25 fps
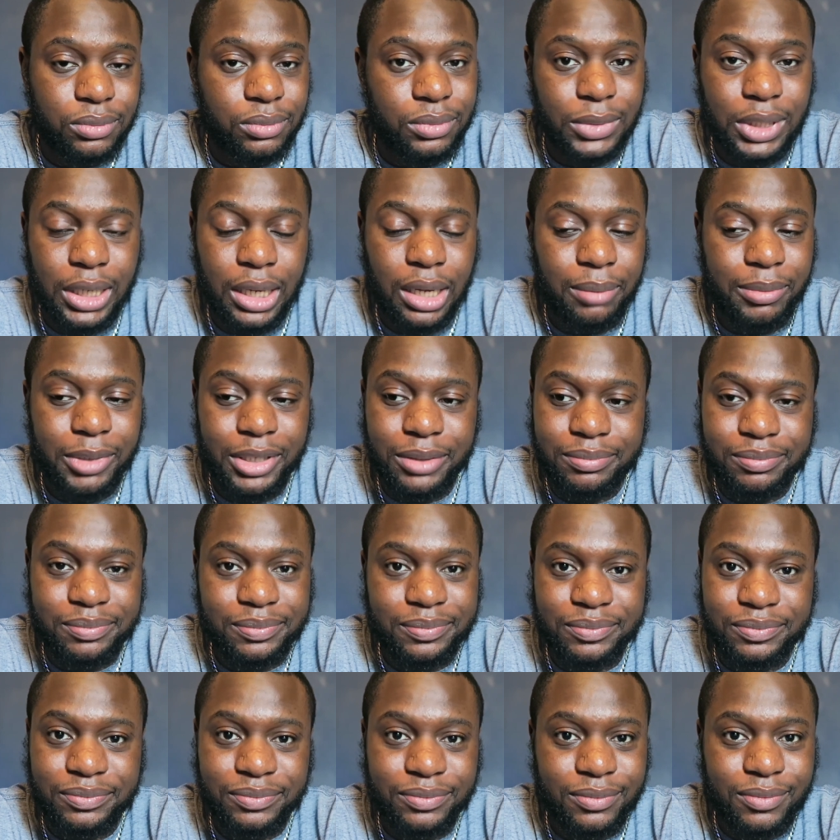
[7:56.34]
nah man.
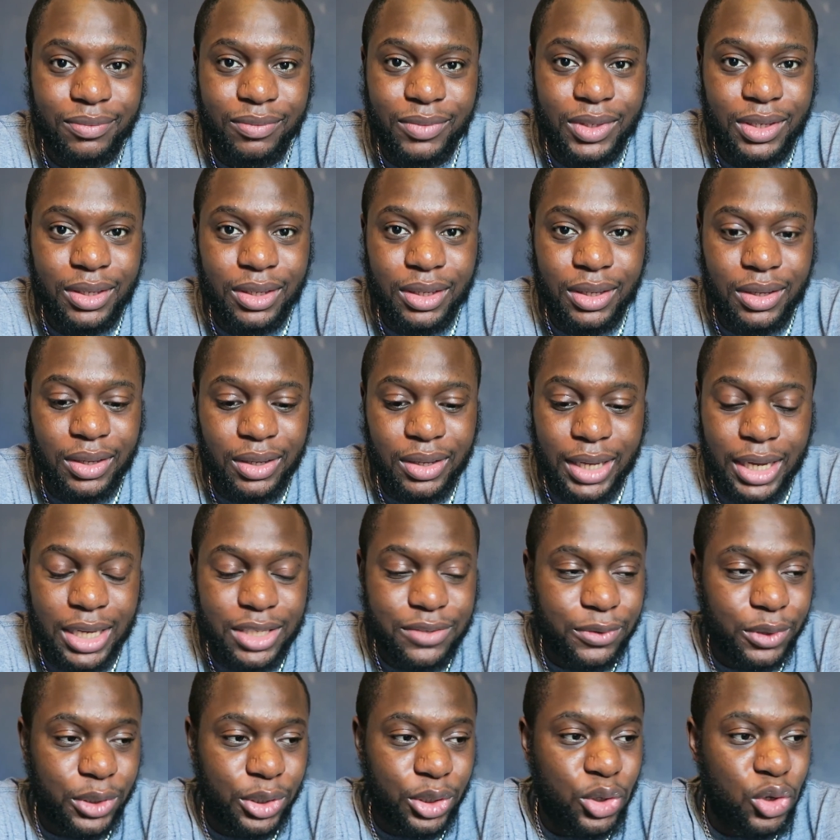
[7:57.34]

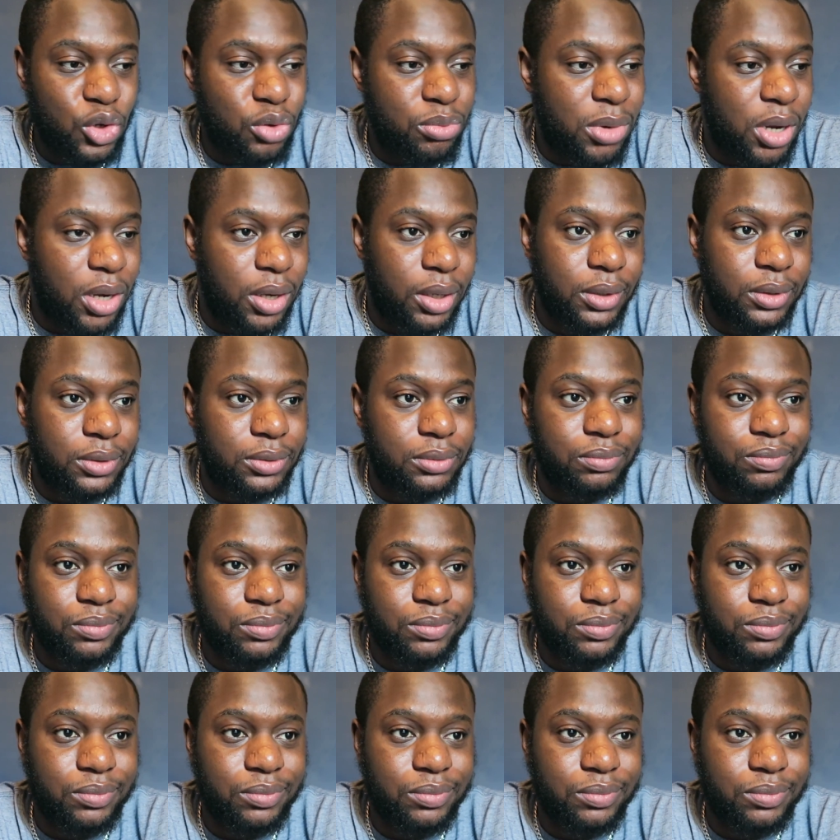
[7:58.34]
As for the humor,